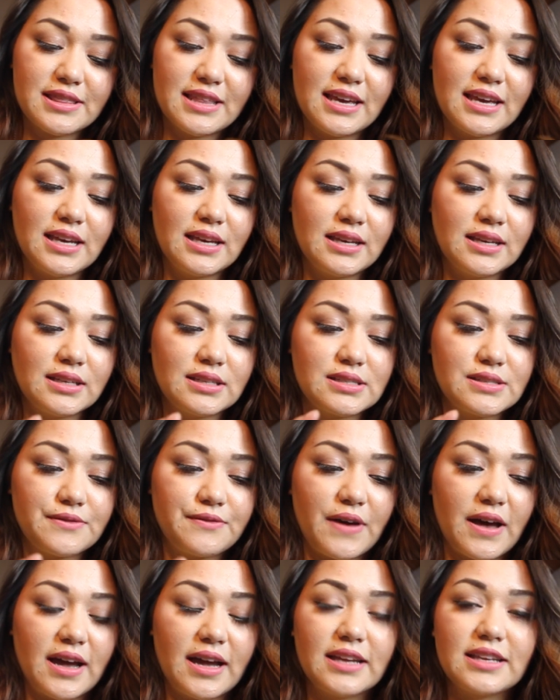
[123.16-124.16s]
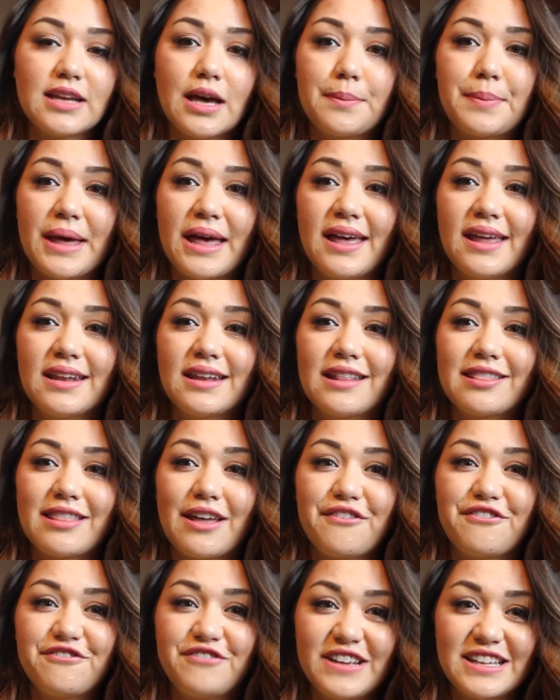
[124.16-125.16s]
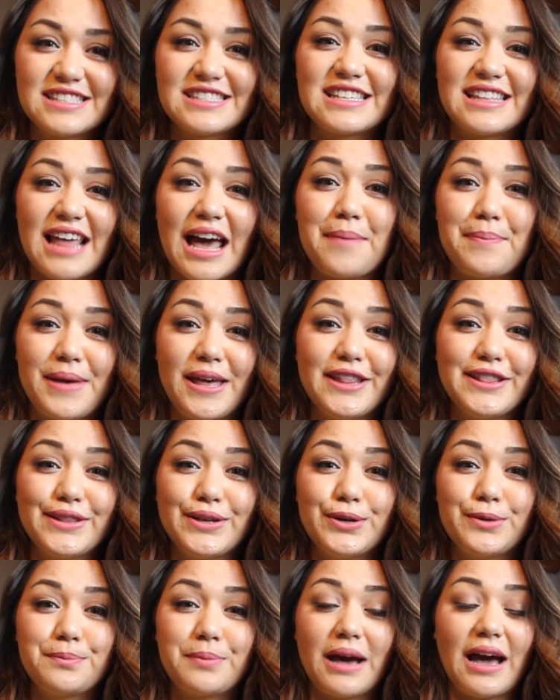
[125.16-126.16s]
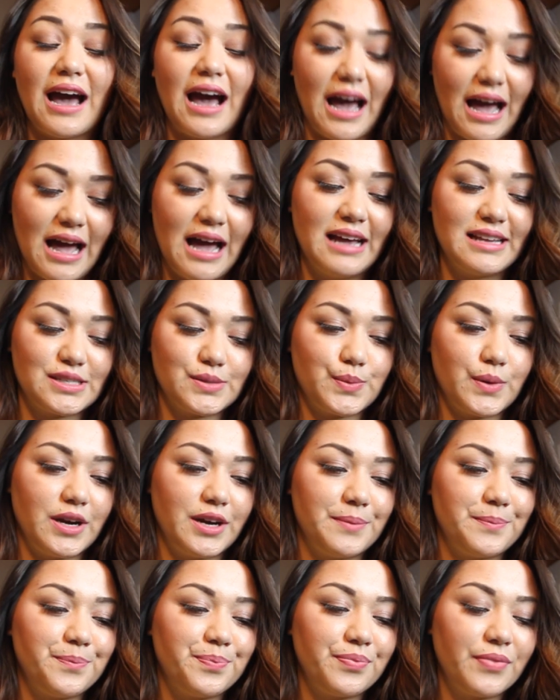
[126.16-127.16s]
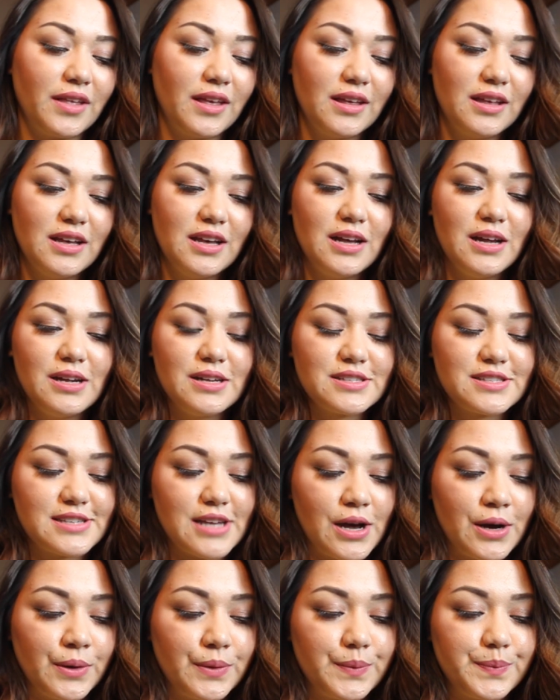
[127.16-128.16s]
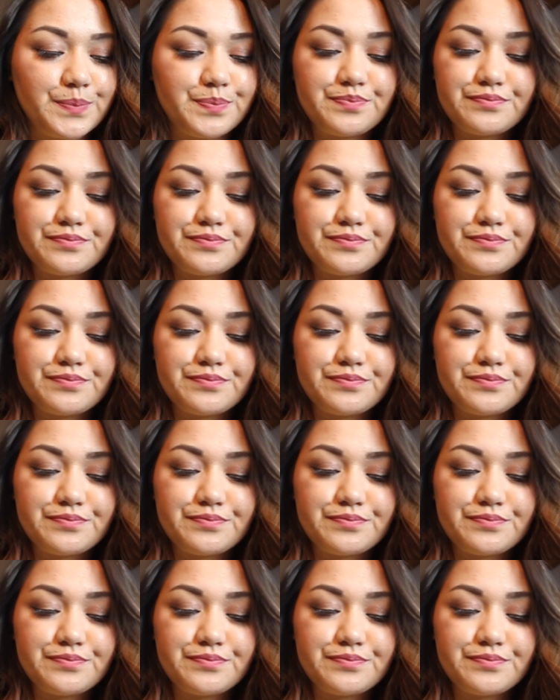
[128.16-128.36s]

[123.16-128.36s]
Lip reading: thing to find, a pen that fits in that pen loop, I swear. So